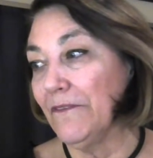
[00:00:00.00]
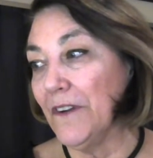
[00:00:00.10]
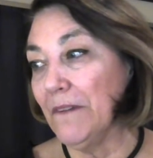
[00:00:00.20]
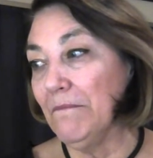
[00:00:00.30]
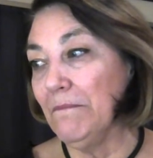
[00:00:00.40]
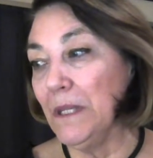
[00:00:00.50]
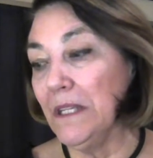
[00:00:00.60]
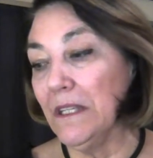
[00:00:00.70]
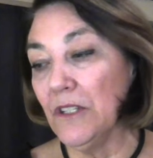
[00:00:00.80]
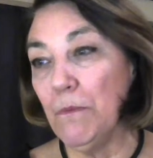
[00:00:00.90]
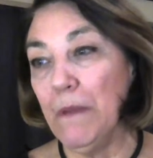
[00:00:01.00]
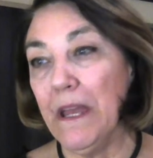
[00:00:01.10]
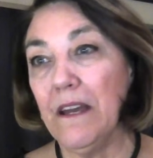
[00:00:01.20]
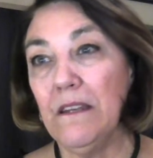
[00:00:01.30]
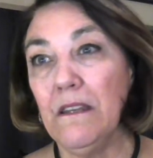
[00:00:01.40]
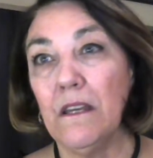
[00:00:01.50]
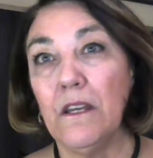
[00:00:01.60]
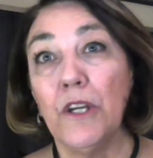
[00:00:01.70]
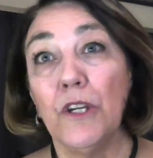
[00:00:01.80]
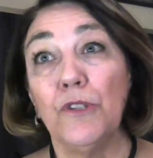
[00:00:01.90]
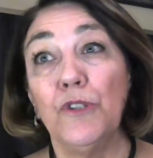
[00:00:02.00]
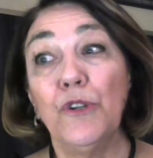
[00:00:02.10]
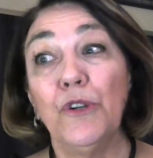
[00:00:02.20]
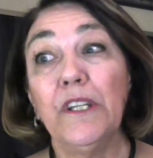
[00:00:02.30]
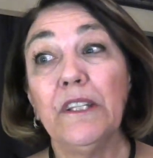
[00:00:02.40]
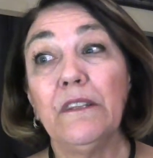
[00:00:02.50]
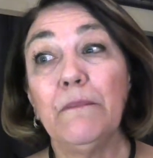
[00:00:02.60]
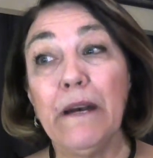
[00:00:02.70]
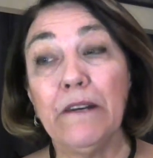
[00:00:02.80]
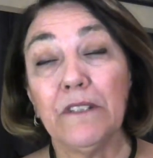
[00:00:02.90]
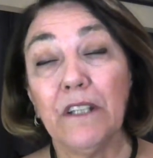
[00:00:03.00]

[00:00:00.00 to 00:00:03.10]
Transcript: from being in Japan during the Mt.